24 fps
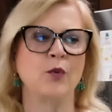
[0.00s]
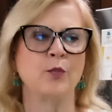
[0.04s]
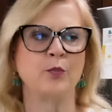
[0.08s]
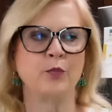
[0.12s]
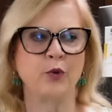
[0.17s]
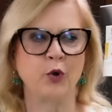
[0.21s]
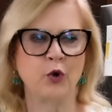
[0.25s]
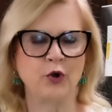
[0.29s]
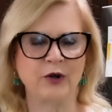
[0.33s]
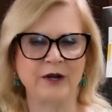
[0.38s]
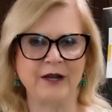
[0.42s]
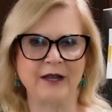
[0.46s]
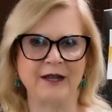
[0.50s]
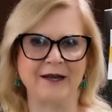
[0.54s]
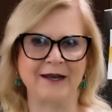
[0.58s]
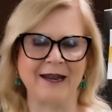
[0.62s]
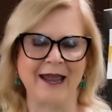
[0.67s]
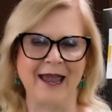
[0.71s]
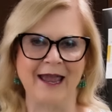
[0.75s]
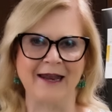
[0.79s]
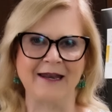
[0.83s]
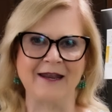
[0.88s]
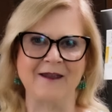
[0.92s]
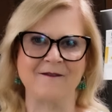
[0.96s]
put in
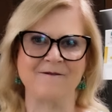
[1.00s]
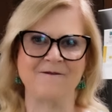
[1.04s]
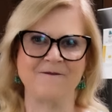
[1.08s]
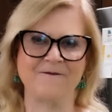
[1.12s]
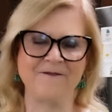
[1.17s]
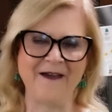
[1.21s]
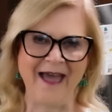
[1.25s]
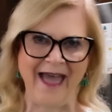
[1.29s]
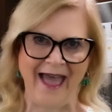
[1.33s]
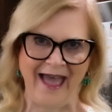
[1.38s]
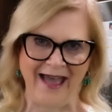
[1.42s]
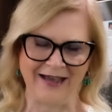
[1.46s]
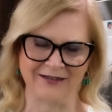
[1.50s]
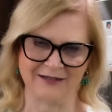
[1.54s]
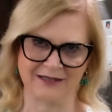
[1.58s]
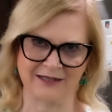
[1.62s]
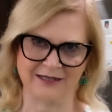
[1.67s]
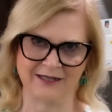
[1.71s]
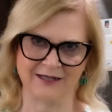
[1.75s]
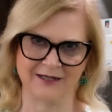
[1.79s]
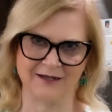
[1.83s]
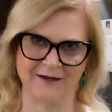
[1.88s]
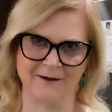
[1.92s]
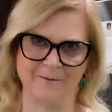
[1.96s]
any
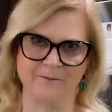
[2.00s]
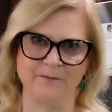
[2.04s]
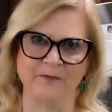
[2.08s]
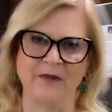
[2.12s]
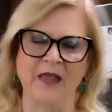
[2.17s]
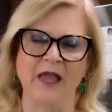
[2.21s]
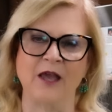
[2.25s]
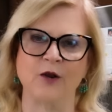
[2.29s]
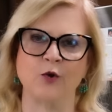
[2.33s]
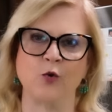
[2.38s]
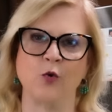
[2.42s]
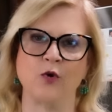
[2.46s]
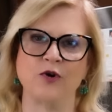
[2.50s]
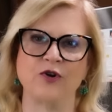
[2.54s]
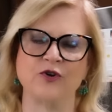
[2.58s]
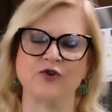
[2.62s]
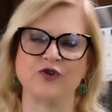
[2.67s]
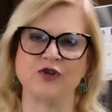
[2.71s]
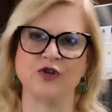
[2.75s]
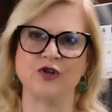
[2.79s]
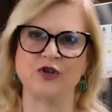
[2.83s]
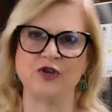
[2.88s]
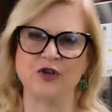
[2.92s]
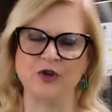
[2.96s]
fats in order
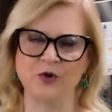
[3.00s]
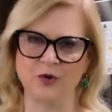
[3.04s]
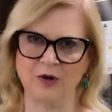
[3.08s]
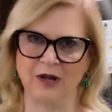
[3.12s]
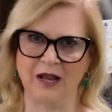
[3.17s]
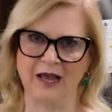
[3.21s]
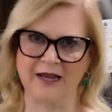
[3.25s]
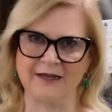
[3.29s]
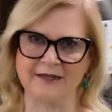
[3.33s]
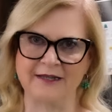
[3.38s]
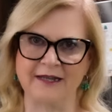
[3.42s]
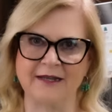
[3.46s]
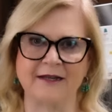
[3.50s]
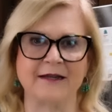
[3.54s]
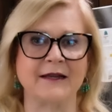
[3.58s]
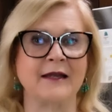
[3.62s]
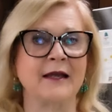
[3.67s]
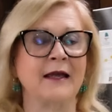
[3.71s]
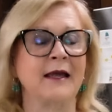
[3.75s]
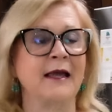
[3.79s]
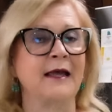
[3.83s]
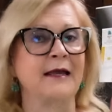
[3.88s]
to utilize it.